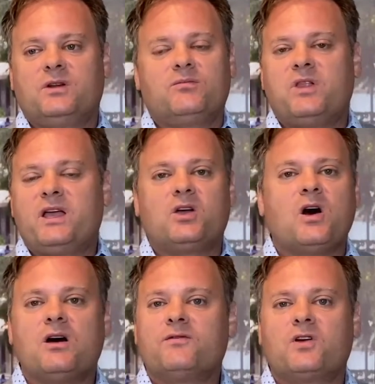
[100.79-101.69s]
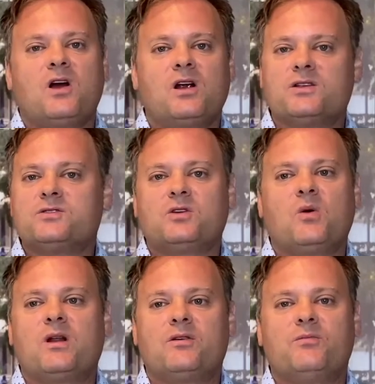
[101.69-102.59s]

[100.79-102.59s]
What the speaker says: playing golf, cards, going on their